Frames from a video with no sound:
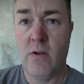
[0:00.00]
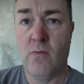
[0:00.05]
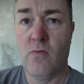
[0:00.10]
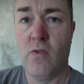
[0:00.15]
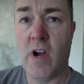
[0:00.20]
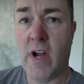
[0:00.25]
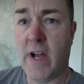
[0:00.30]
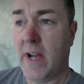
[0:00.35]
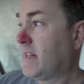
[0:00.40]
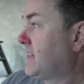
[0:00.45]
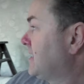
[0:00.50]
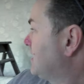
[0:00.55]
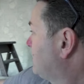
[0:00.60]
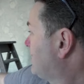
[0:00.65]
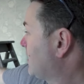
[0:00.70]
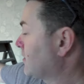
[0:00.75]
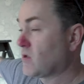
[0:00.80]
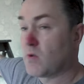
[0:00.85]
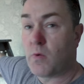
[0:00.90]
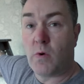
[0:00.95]
Right, I did
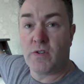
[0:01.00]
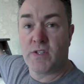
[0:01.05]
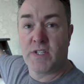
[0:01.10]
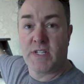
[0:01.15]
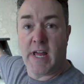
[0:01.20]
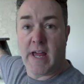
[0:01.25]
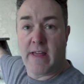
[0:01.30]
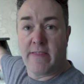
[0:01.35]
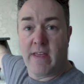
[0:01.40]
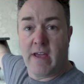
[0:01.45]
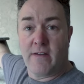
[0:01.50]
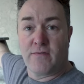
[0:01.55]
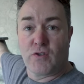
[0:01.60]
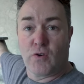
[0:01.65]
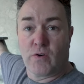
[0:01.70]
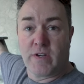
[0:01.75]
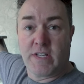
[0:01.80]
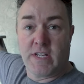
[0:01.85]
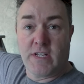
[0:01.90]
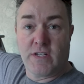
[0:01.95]
those ones down there. I've
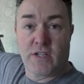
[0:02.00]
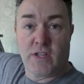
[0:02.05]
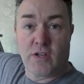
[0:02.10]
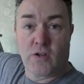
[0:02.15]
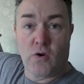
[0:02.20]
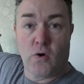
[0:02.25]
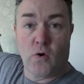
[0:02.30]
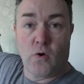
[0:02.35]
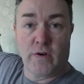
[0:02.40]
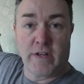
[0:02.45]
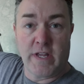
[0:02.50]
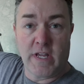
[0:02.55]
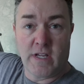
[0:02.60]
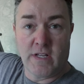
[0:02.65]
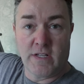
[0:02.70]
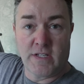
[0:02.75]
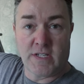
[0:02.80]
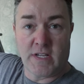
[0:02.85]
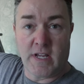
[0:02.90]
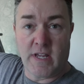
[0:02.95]
took it into the corner. You
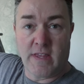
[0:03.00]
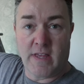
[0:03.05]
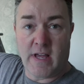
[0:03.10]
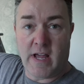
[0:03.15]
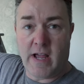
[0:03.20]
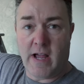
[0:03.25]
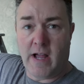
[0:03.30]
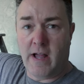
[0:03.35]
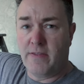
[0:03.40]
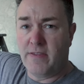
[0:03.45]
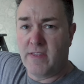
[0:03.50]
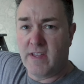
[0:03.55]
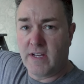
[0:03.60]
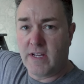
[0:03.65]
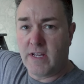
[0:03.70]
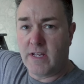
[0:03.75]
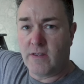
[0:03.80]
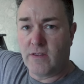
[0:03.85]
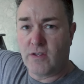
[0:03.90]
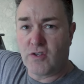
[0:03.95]
can see that. And
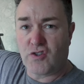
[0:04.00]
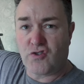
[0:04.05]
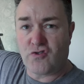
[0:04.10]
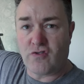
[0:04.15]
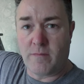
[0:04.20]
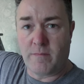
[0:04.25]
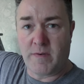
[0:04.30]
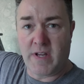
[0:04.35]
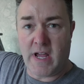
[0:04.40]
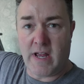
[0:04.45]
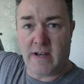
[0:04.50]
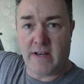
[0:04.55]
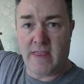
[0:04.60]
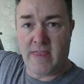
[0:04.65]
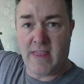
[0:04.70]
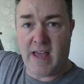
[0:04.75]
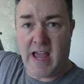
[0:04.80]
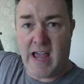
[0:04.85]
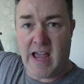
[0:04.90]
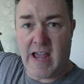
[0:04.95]
the strip down
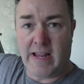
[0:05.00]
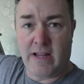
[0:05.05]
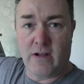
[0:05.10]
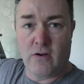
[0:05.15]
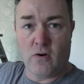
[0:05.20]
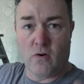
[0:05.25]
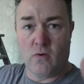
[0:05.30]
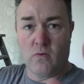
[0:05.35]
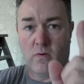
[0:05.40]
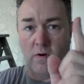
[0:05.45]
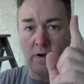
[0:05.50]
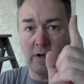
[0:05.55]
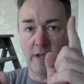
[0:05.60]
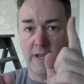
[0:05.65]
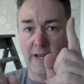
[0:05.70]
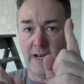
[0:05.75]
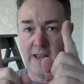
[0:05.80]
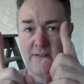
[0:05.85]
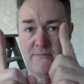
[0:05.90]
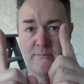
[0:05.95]
in that angle,
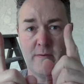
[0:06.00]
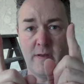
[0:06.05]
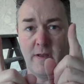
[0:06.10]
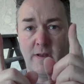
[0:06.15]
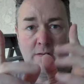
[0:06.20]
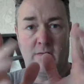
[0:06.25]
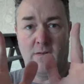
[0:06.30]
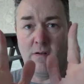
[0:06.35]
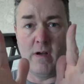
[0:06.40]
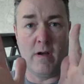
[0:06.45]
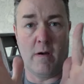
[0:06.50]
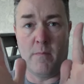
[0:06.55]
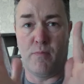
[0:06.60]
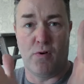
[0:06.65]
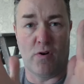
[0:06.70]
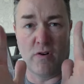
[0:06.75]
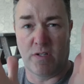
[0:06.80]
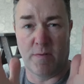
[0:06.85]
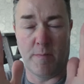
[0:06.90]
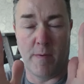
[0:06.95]
it left me
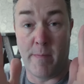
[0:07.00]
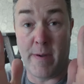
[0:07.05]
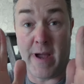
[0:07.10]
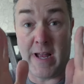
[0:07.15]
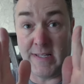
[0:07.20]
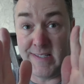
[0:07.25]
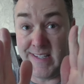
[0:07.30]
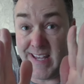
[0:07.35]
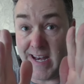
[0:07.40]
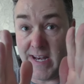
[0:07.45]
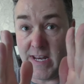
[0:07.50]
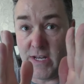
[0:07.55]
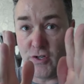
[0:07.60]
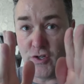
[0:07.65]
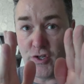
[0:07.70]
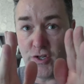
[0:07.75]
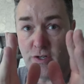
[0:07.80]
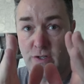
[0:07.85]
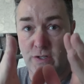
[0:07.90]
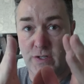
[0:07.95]
approximately about 10
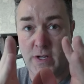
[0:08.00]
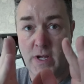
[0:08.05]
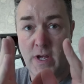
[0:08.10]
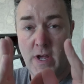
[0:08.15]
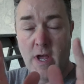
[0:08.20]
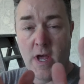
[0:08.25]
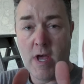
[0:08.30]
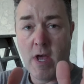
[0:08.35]
inches.